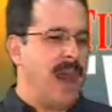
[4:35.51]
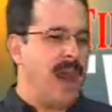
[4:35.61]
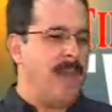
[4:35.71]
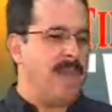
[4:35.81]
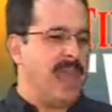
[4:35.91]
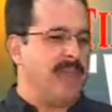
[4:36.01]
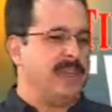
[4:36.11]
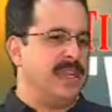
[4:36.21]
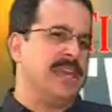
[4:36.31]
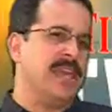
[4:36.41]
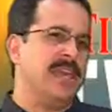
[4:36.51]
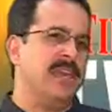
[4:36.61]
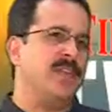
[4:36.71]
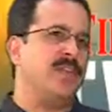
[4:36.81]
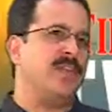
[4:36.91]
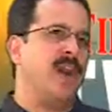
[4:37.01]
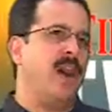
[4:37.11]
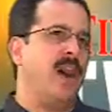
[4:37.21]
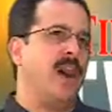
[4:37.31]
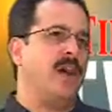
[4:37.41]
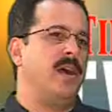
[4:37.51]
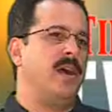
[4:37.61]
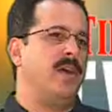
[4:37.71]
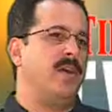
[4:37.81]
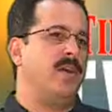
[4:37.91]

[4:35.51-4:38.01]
Um, and his uh,